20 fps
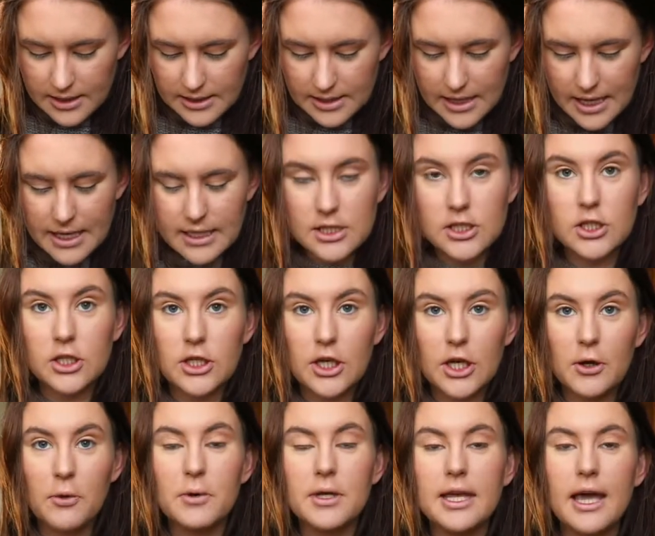So that's
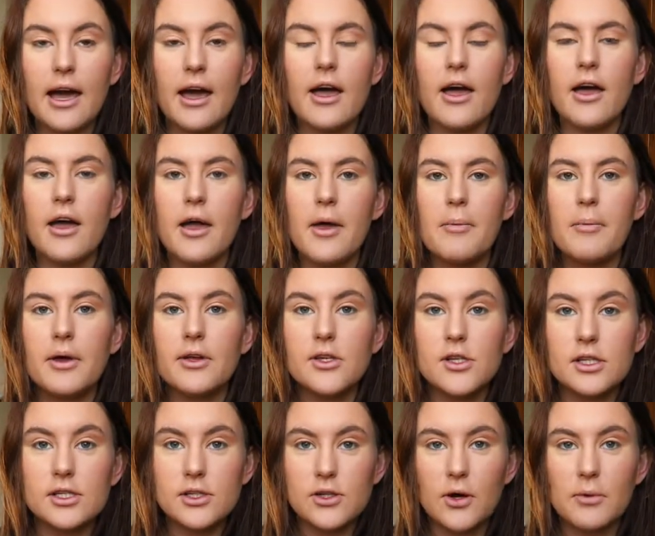cute, yeah, um,
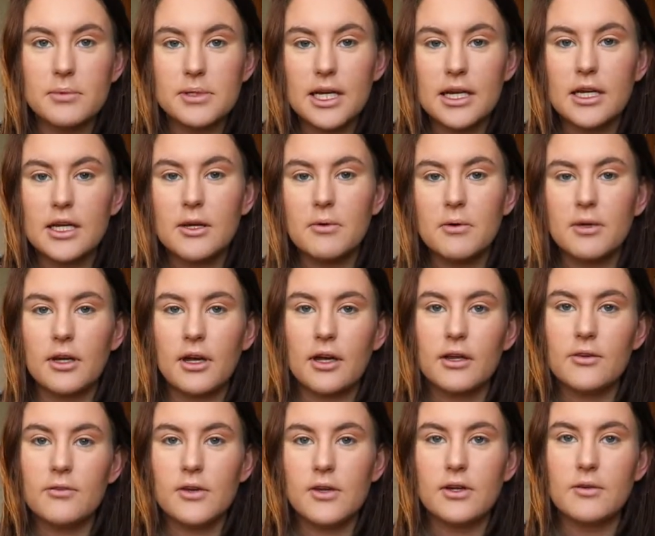just to update you on
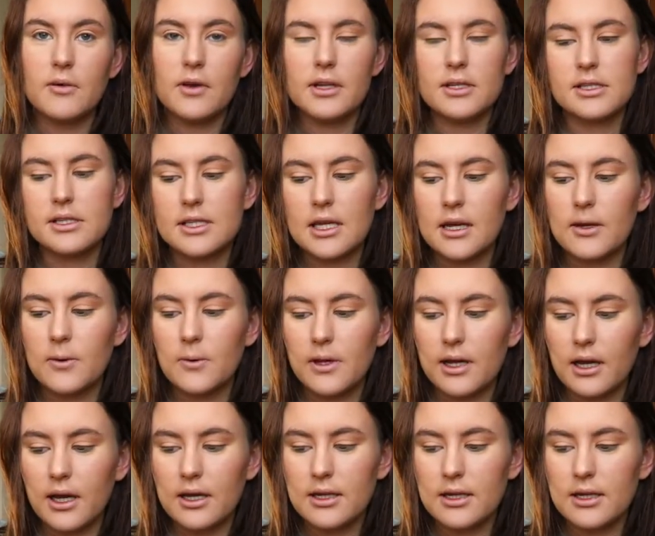kind of university and all that